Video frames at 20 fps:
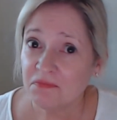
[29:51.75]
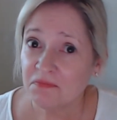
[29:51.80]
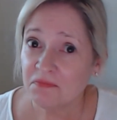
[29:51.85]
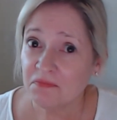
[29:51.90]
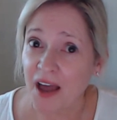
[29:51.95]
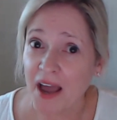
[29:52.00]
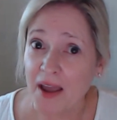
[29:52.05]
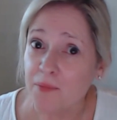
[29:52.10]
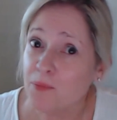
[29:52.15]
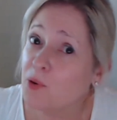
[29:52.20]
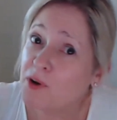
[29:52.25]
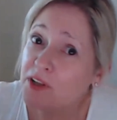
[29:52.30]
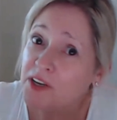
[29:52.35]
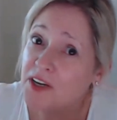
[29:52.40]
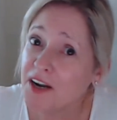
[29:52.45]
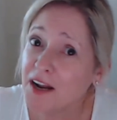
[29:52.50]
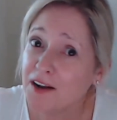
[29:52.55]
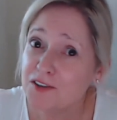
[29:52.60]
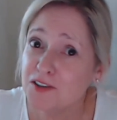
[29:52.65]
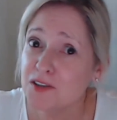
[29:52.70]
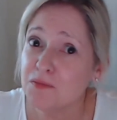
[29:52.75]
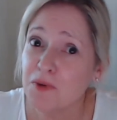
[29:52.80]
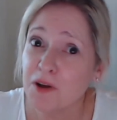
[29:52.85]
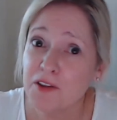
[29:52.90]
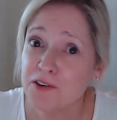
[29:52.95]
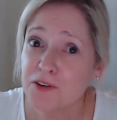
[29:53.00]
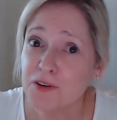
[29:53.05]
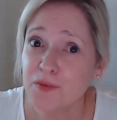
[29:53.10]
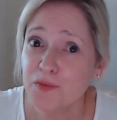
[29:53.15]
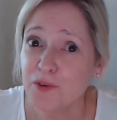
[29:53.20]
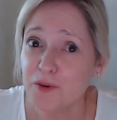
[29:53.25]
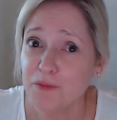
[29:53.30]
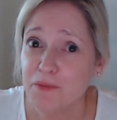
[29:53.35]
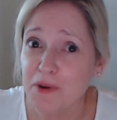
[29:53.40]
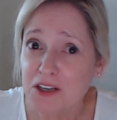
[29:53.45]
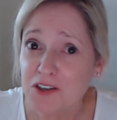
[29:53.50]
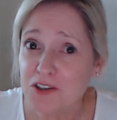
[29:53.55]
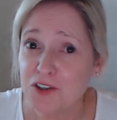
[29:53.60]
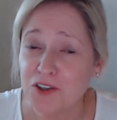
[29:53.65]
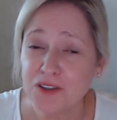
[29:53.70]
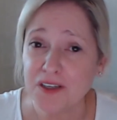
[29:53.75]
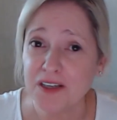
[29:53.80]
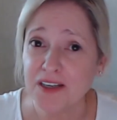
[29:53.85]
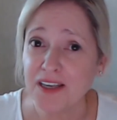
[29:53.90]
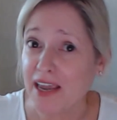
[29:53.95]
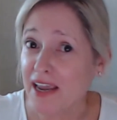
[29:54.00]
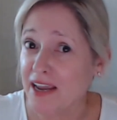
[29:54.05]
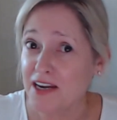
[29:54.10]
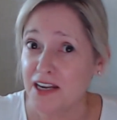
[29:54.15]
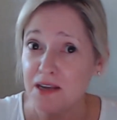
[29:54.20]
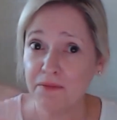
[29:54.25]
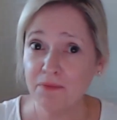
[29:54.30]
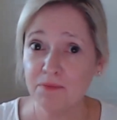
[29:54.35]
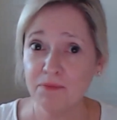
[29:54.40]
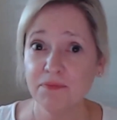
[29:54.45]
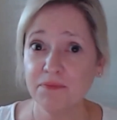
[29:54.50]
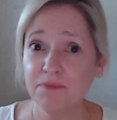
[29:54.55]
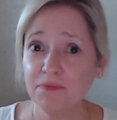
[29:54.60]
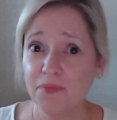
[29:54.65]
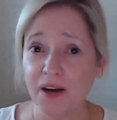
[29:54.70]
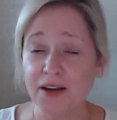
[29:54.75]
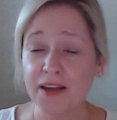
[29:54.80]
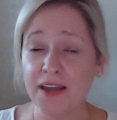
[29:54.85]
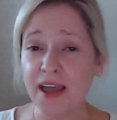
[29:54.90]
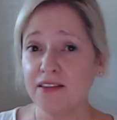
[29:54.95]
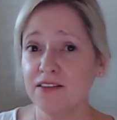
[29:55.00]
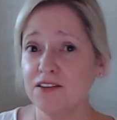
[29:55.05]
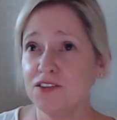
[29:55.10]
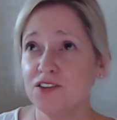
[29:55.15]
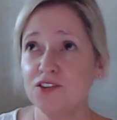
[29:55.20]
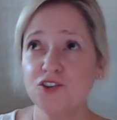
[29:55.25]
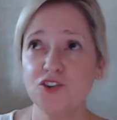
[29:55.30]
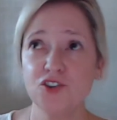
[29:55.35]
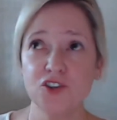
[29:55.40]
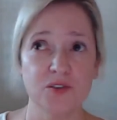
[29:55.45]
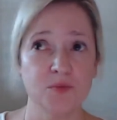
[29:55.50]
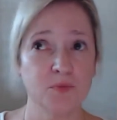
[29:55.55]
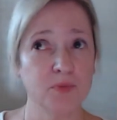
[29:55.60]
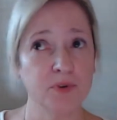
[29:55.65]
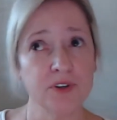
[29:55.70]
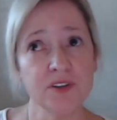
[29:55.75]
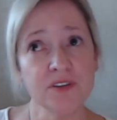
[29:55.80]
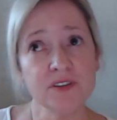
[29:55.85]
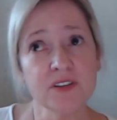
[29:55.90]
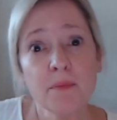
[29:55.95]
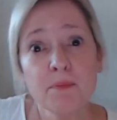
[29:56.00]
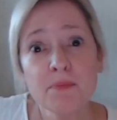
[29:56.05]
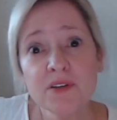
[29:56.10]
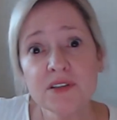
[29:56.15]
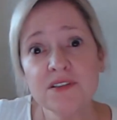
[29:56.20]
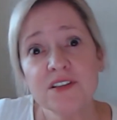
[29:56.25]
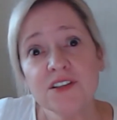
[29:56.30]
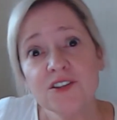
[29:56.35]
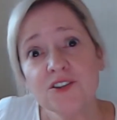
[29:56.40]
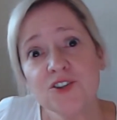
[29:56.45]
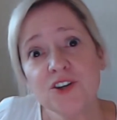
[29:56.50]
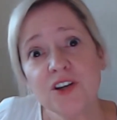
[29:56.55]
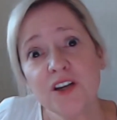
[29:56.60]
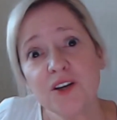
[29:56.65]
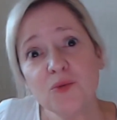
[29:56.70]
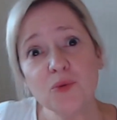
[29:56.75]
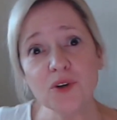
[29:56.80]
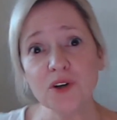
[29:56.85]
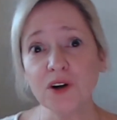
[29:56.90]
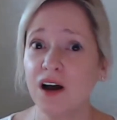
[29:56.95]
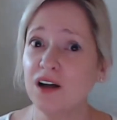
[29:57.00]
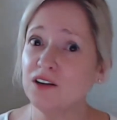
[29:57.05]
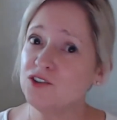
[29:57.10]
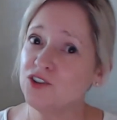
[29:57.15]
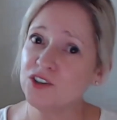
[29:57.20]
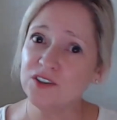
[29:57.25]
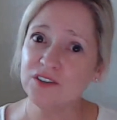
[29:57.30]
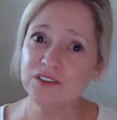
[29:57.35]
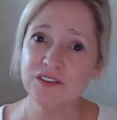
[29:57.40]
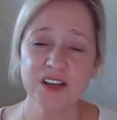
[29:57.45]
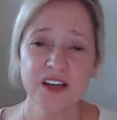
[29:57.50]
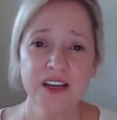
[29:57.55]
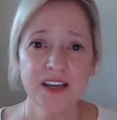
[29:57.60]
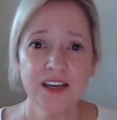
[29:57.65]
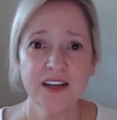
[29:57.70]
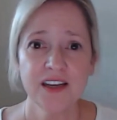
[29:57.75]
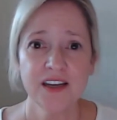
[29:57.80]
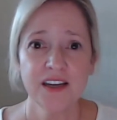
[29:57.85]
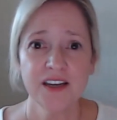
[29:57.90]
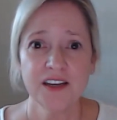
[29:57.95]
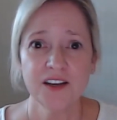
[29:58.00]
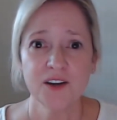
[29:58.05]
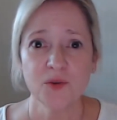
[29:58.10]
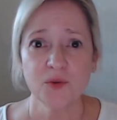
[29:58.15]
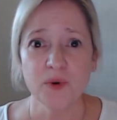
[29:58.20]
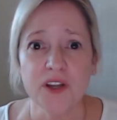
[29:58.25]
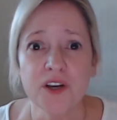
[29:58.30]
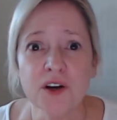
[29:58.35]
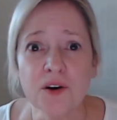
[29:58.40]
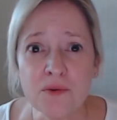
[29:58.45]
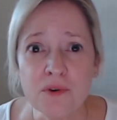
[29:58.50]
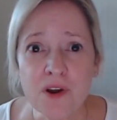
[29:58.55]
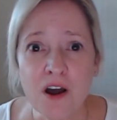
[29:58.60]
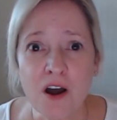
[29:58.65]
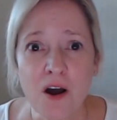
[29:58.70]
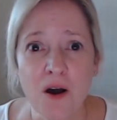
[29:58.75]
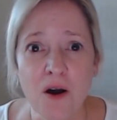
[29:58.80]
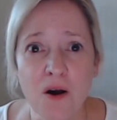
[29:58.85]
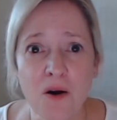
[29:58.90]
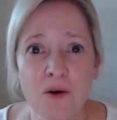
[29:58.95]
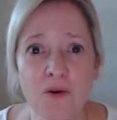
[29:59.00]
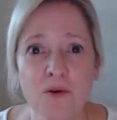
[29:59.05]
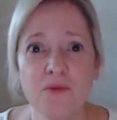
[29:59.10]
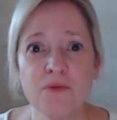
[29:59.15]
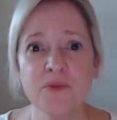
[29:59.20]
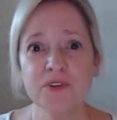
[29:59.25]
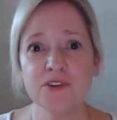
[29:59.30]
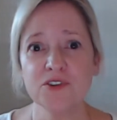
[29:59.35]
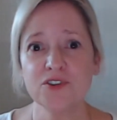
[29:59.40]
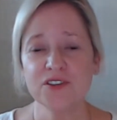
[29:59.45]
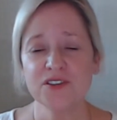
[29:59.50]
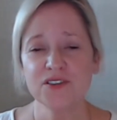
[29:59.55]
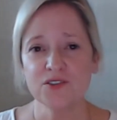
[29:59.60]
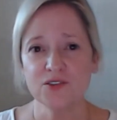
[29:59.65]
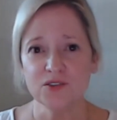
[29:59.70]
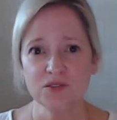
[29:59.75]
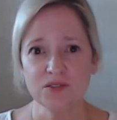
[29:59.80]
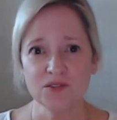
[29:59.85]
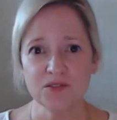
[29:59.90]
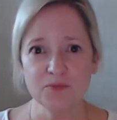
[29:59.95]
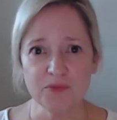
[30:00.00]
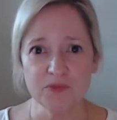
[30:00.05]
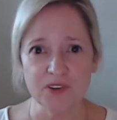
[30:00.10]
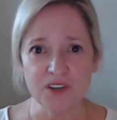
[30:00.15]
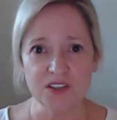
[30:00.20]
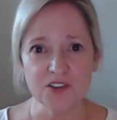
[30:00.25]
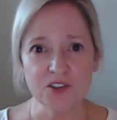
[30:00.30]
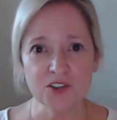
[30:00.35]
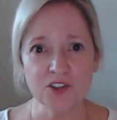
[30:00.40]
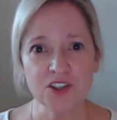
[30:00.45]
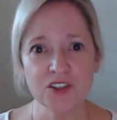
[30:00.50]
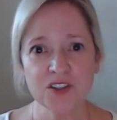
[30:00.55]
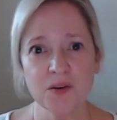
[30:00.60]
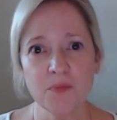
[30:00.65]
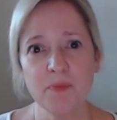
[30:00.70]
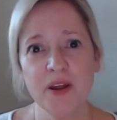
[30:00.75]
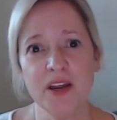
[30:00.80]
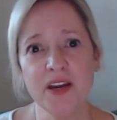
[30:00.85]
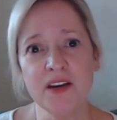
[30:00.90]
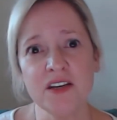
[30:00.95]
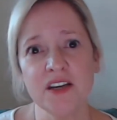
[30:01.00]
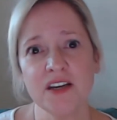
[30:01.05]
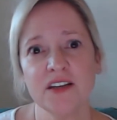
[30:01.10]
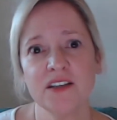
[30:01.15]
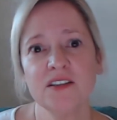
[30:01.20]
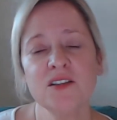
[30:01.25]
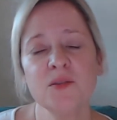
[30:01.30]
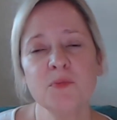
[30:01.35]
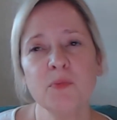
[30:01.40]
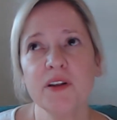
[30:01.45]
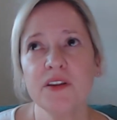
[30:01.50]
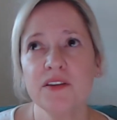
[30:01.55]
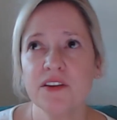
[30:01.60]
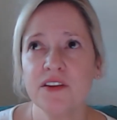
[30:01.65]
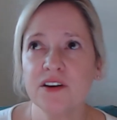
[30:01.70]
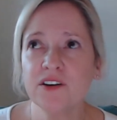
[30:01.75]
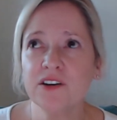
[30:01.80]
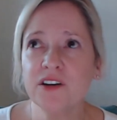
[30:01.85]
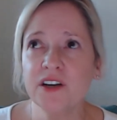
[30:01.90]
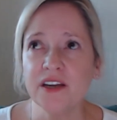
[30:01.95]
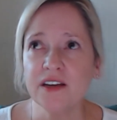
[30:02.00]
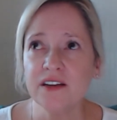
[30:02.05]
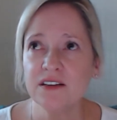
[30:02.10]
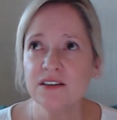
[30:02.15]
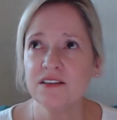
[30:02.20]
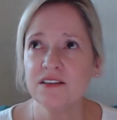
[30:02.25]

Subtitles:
I pointed out some other information that Katie, again, this is just presupposition. We're all just, we don't know. These are just opinions, but there is